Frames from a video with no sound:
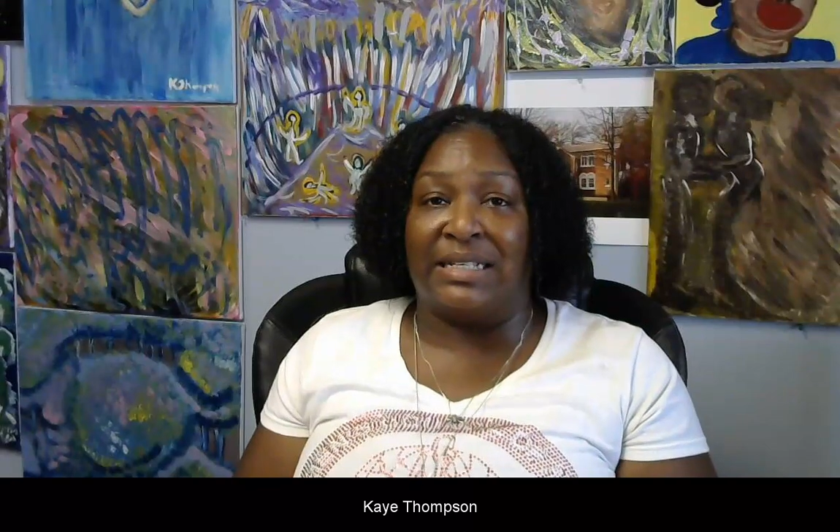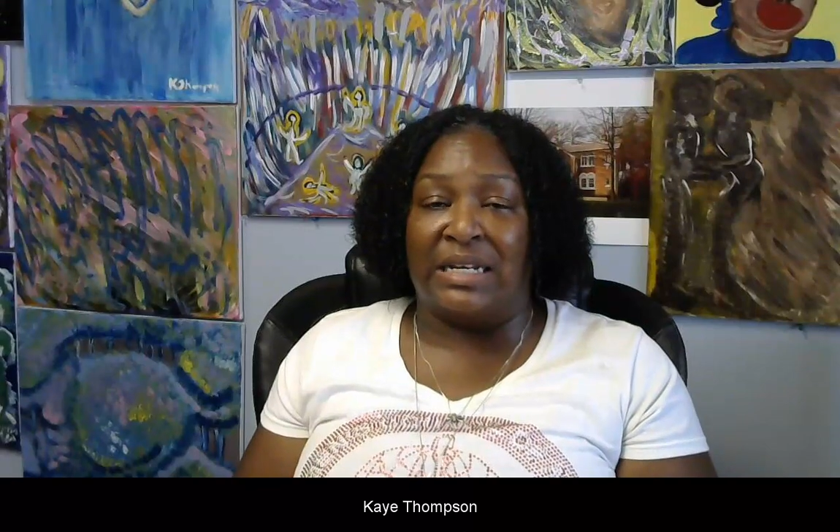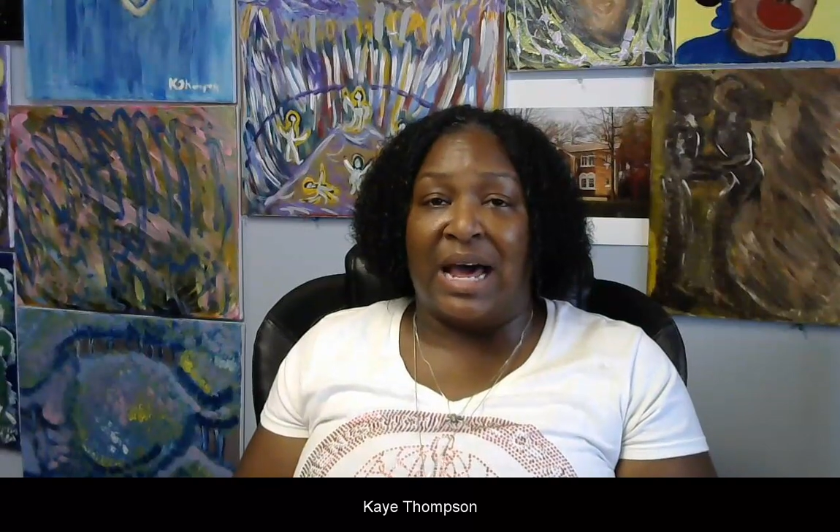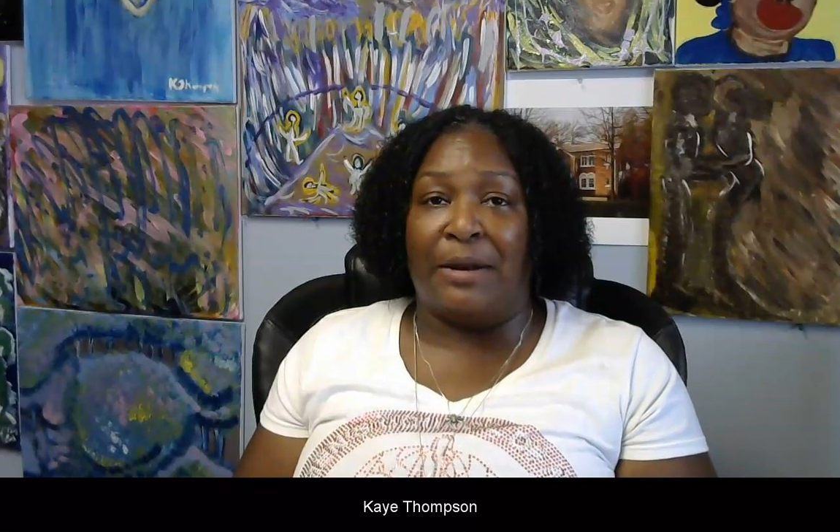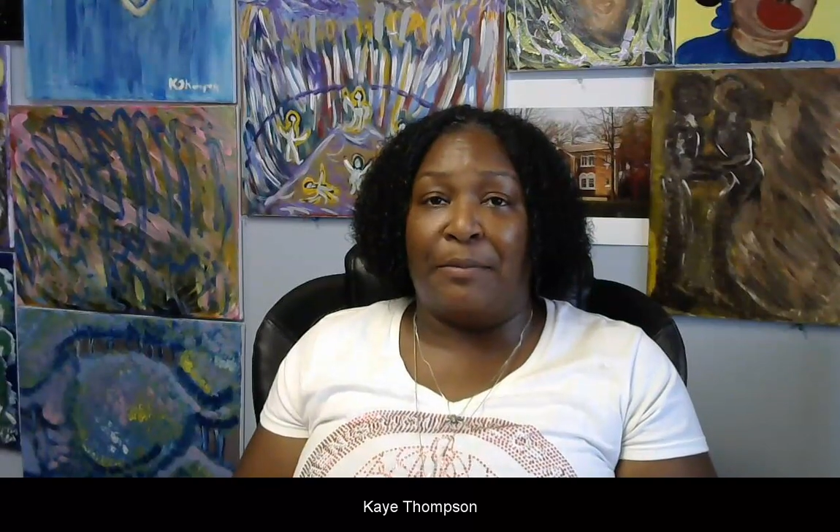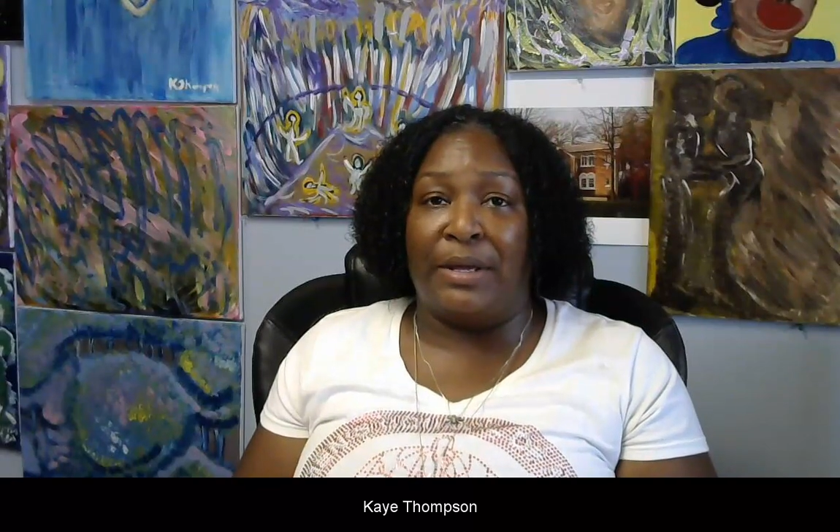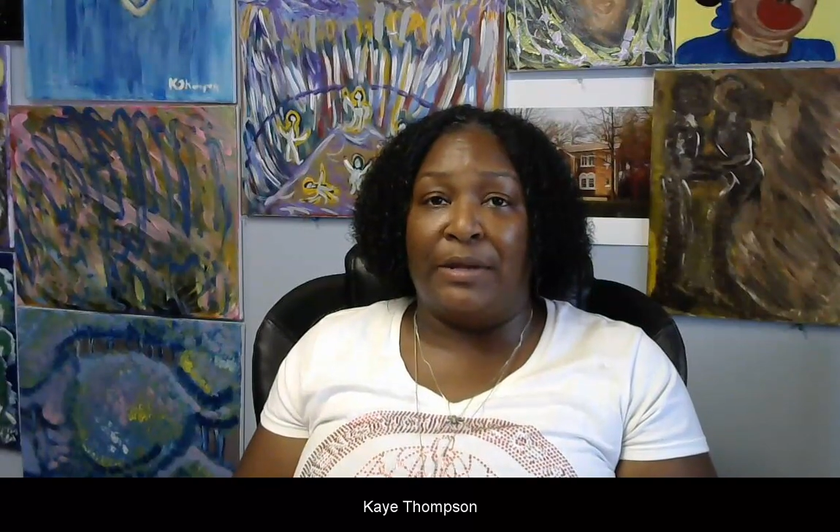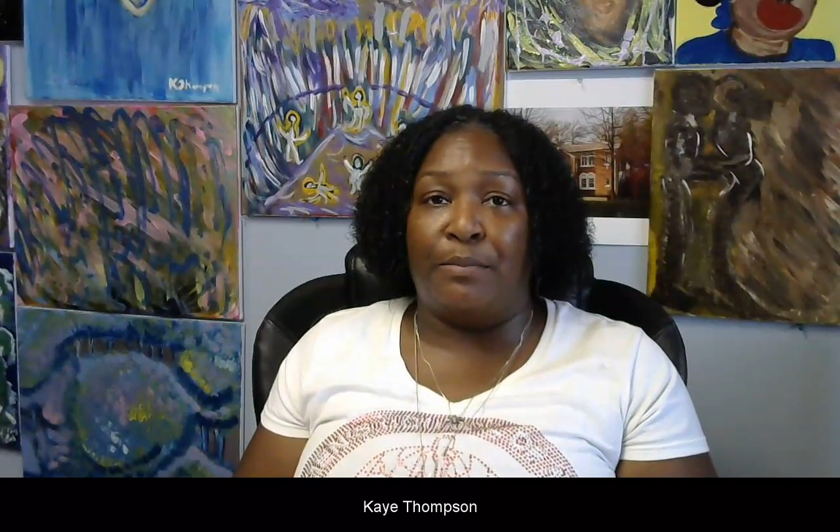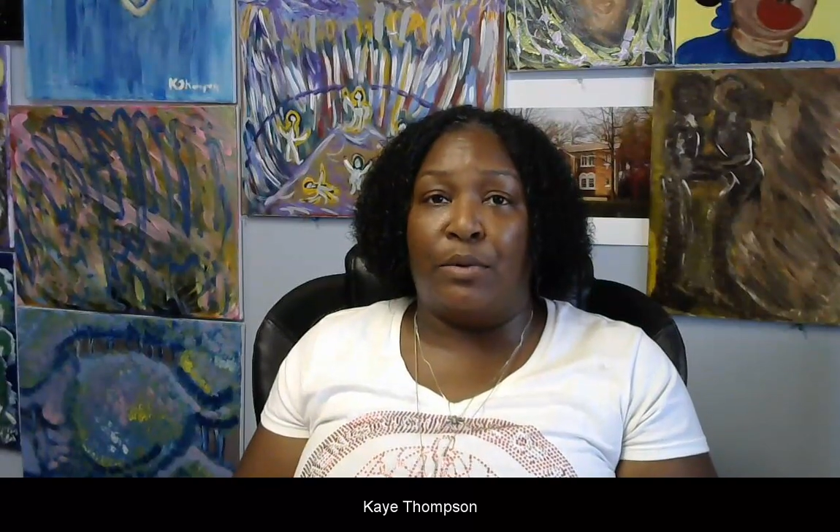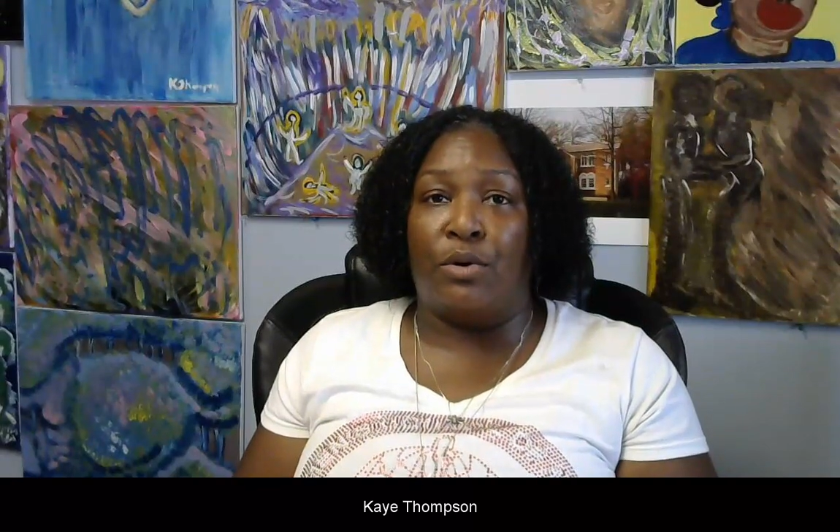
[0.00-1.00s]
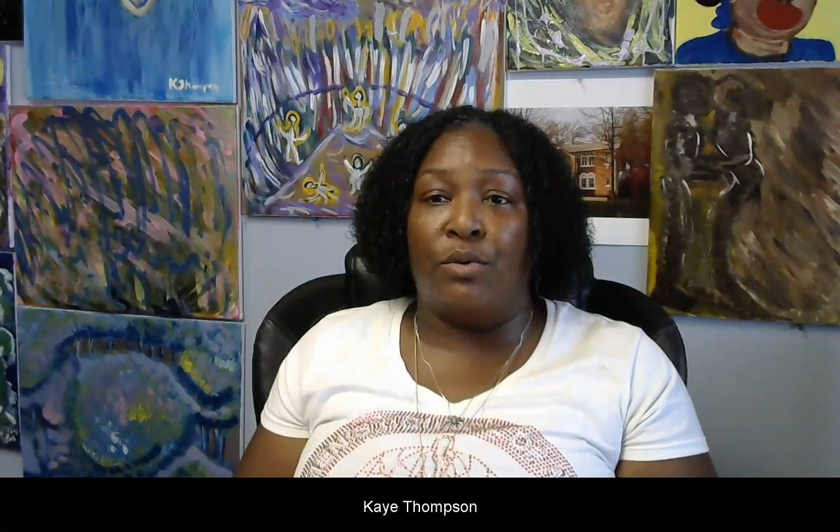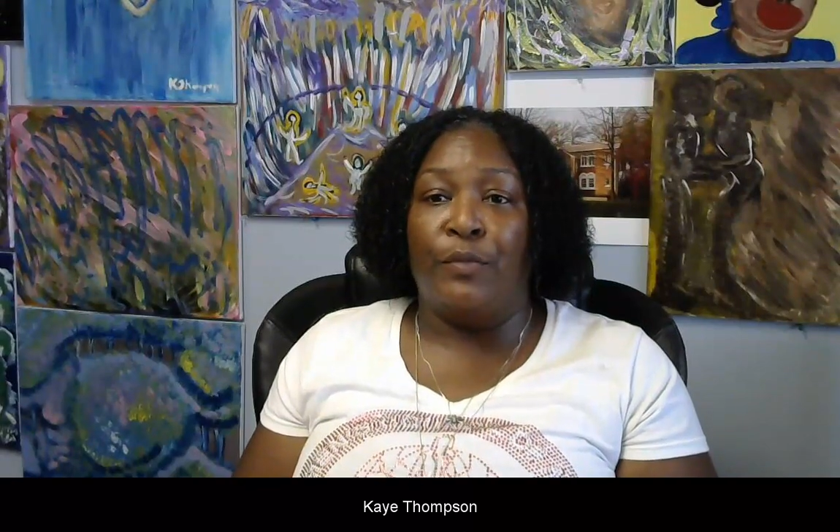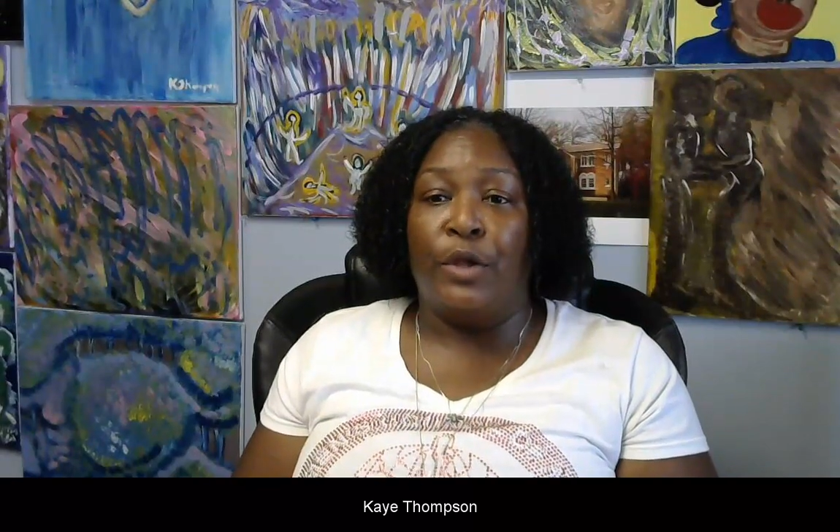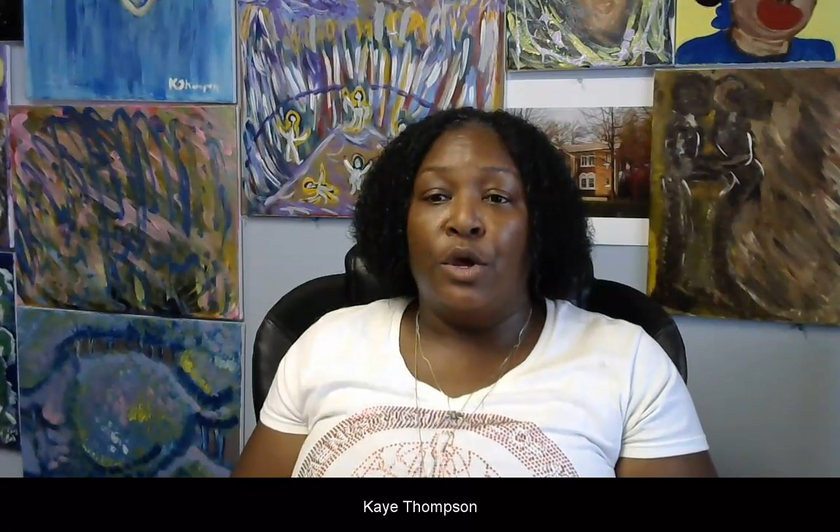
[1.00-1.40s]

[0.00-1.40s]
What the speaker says: a lot of people